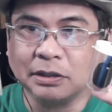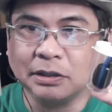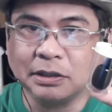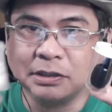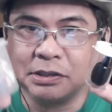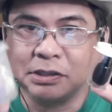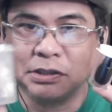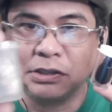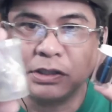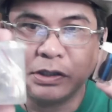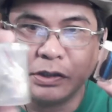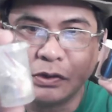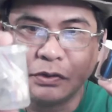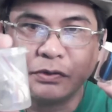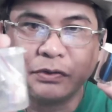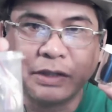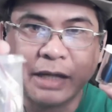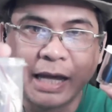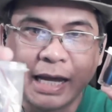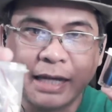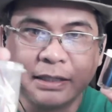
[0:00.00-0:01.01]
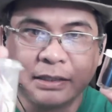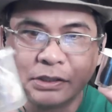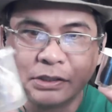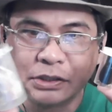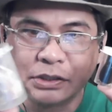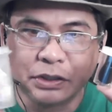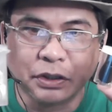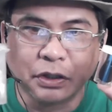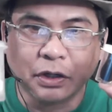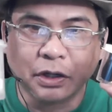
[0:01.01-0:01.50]
This is the new
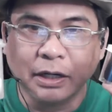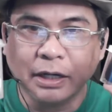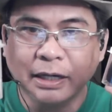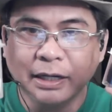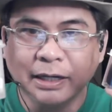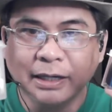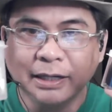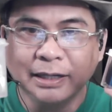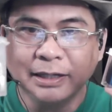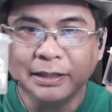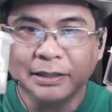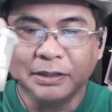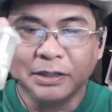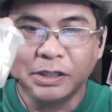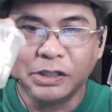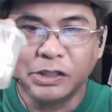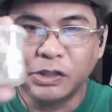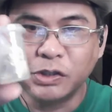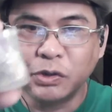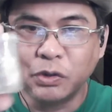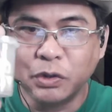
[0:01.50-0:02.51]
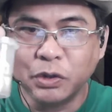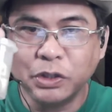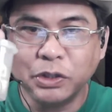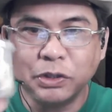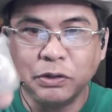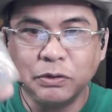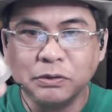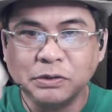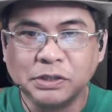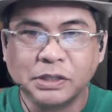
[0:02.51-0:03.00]
canister that Shure
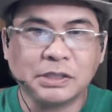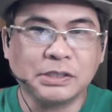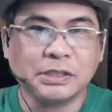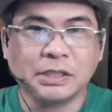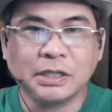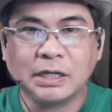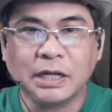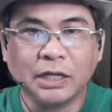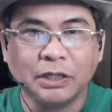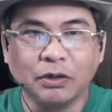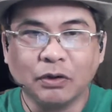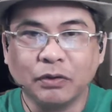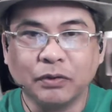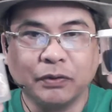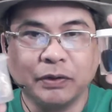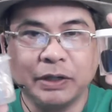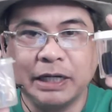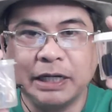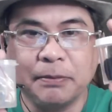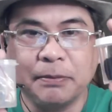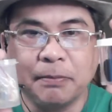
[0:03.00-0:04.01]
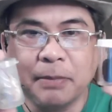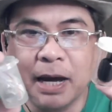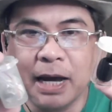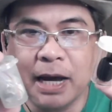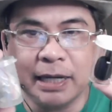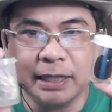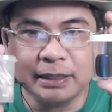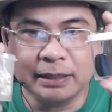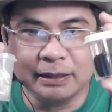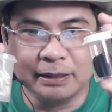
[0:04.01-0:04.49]
uses, and I don't really
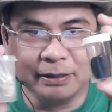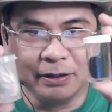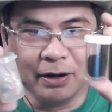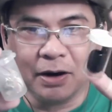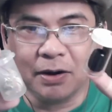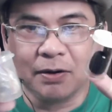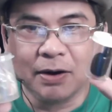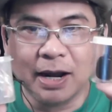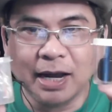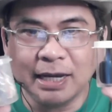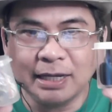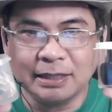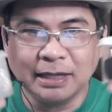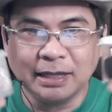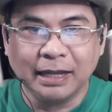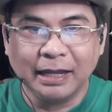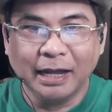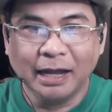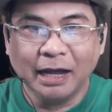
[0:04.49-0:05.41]
mind. All right?